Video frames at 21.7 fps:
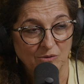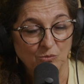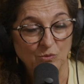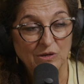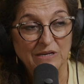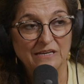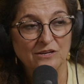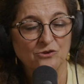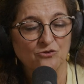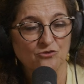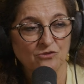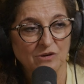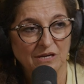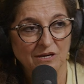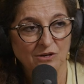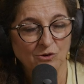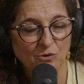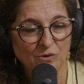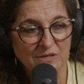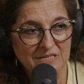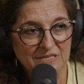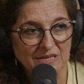And we literally
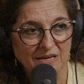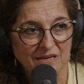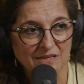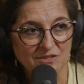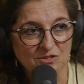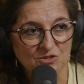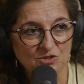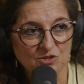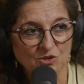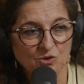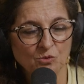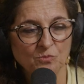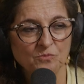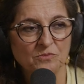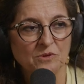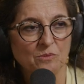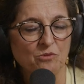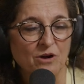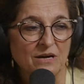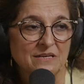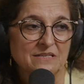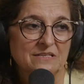go inside and scoop
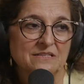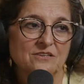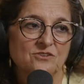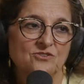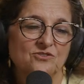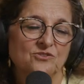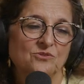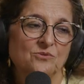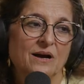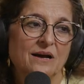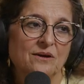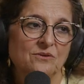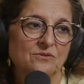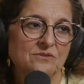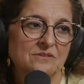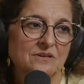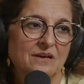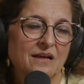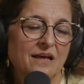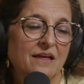the breast tissue out.